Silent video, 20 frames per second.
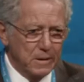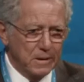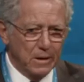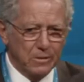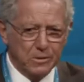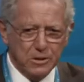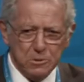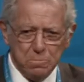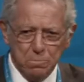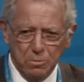Now,
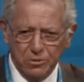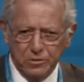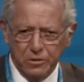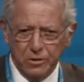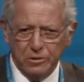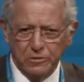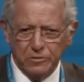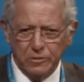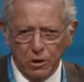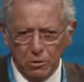this puts a
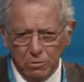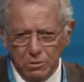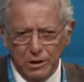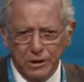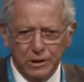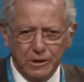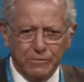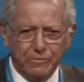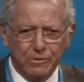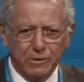
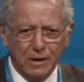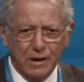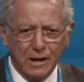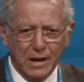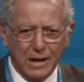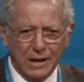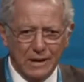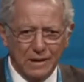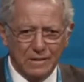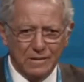totally different
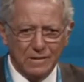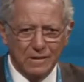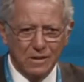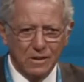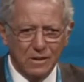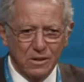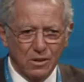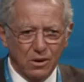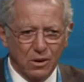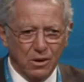light
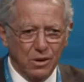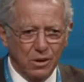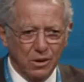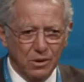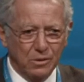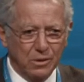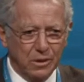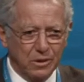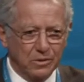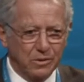
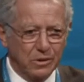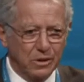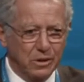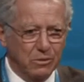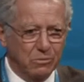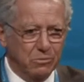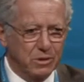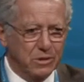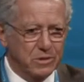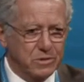on the
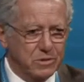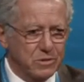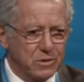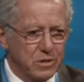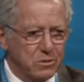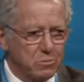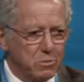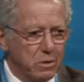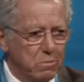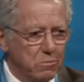risks
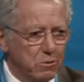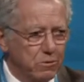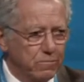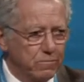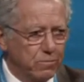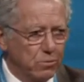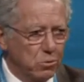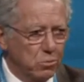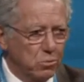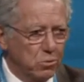as we move
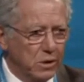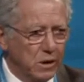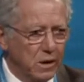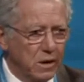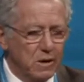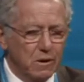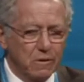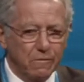forward,